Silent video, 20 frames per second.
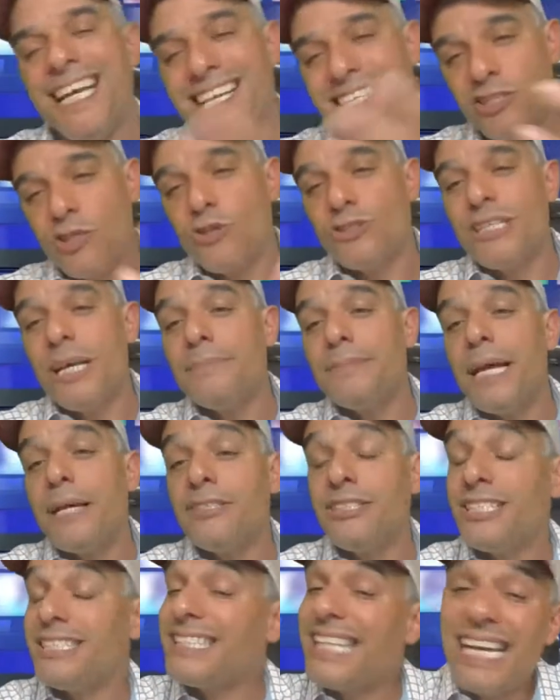So sometimes
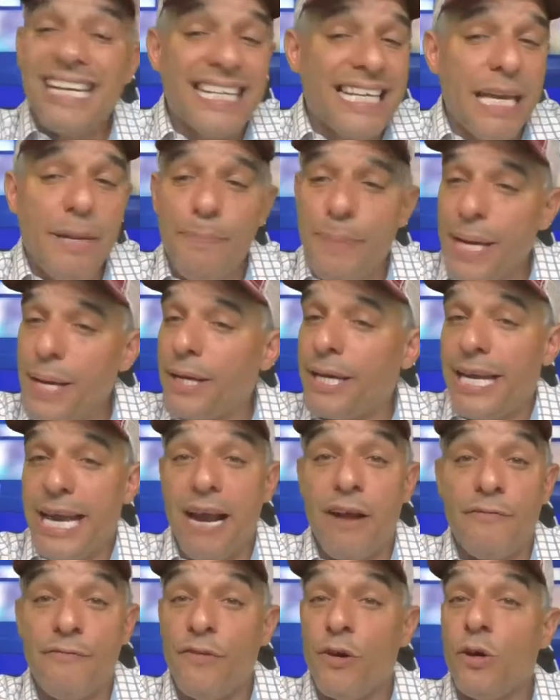you just got to keep being
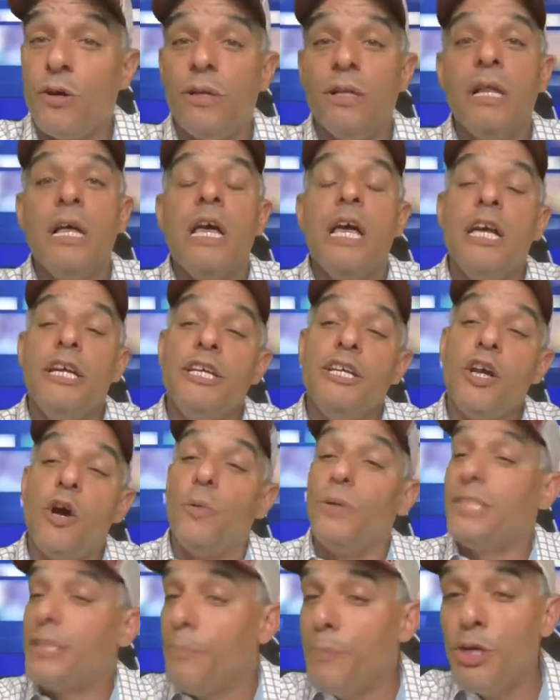careful, you know,
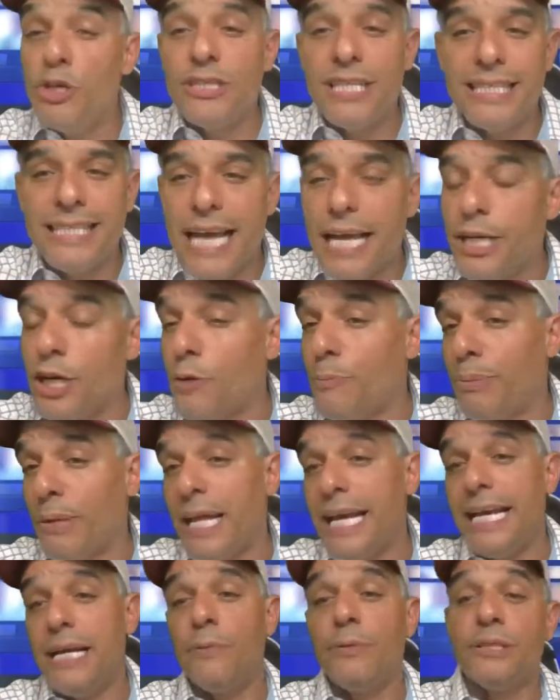with the music that you're
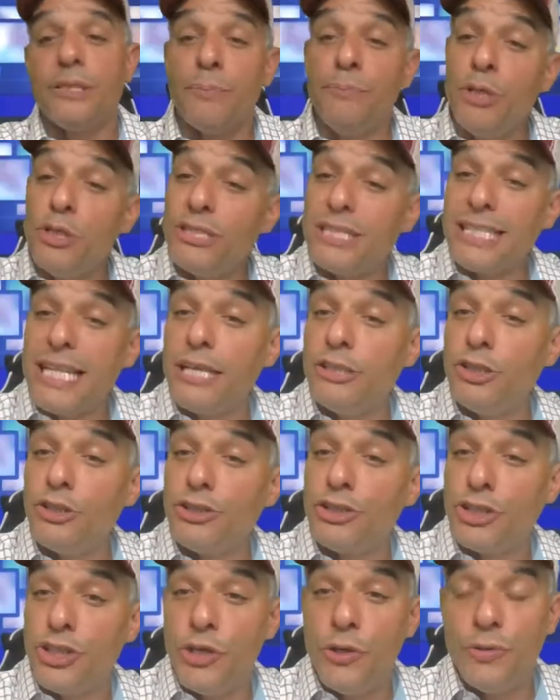playing, with the music that you're
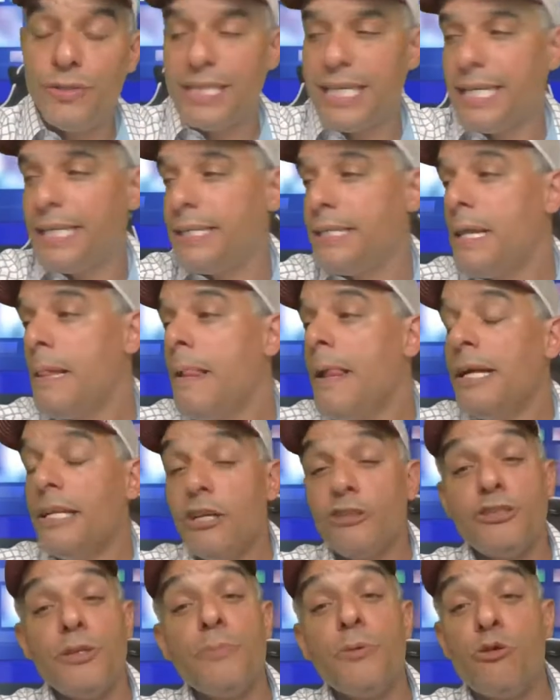choosing.
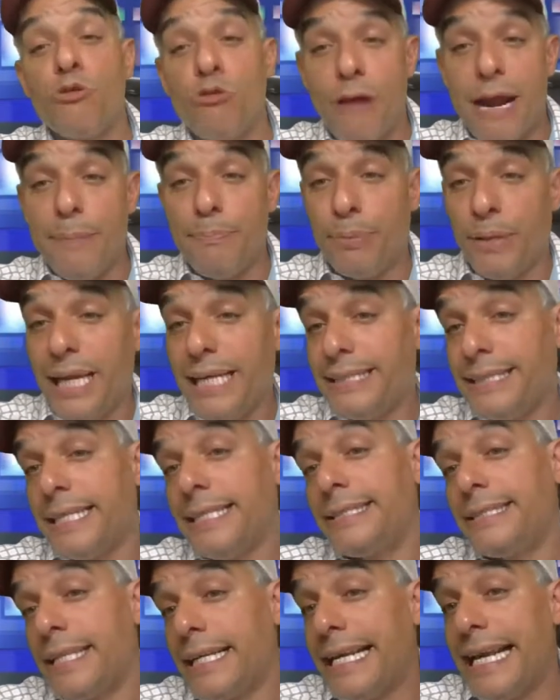There's some great
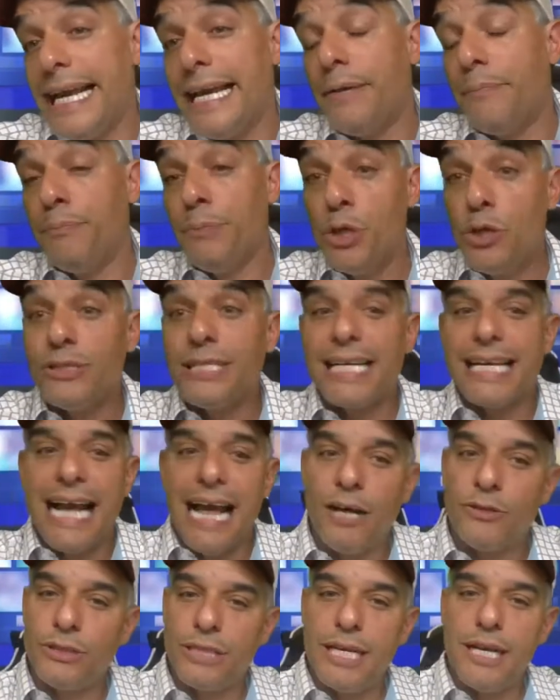places to get music
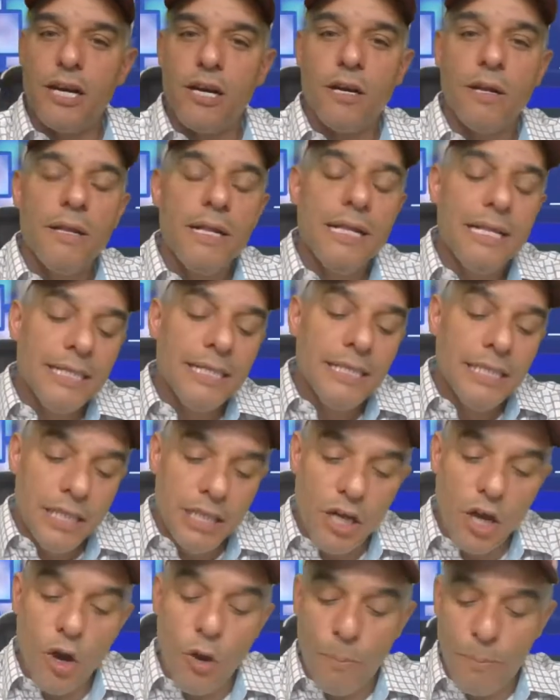out there, you
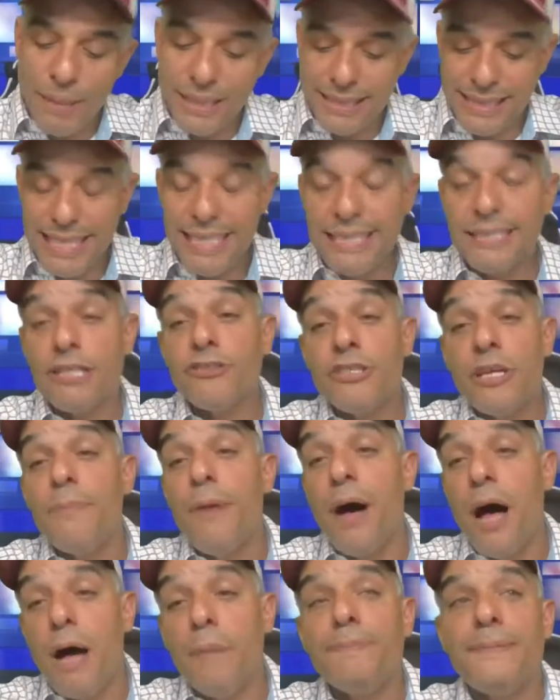know, but these are
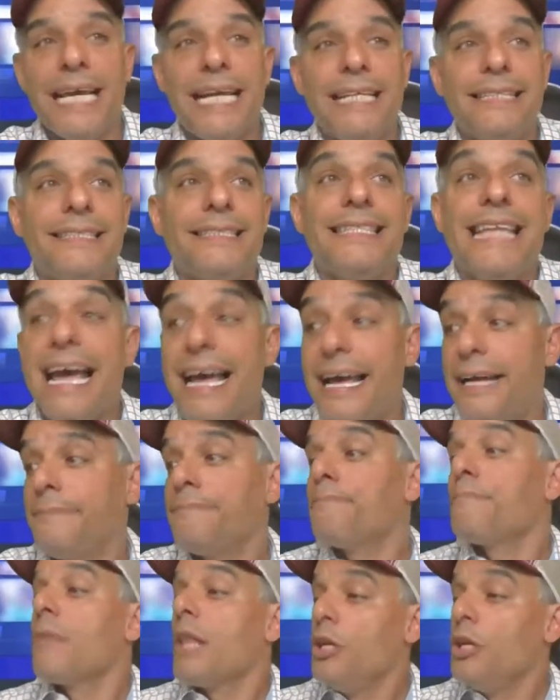some updates that
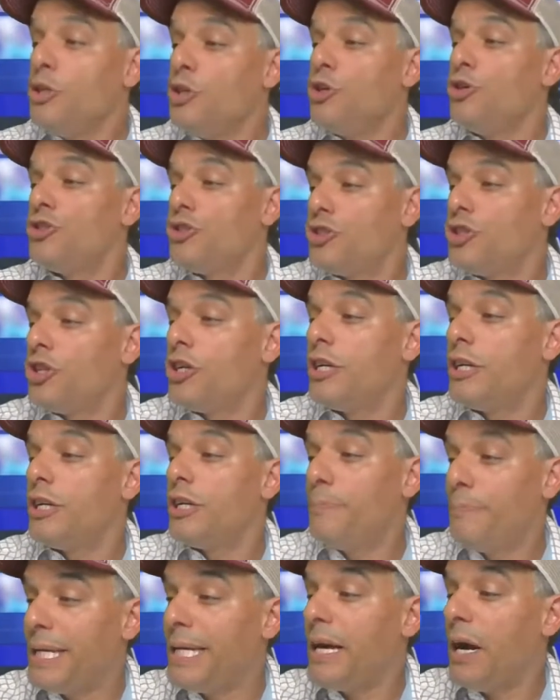you should
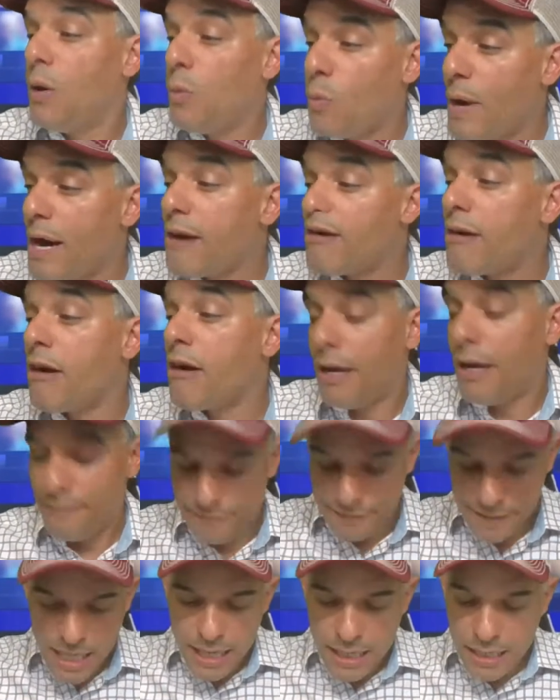be aware of.
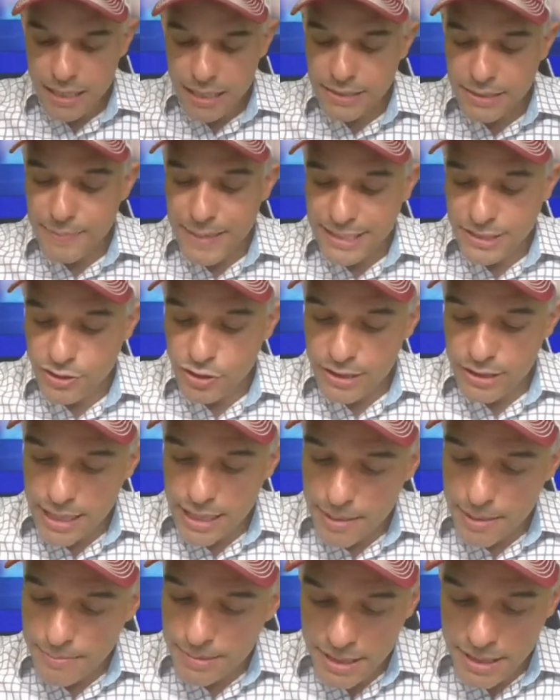Let's make sure that
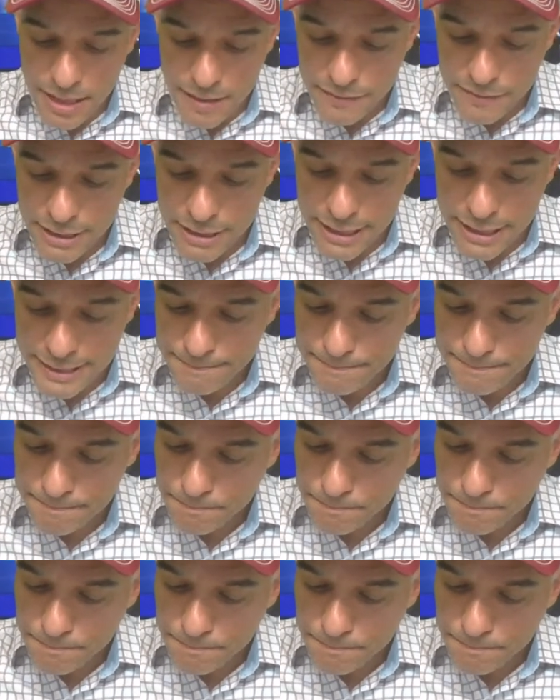I'm covering.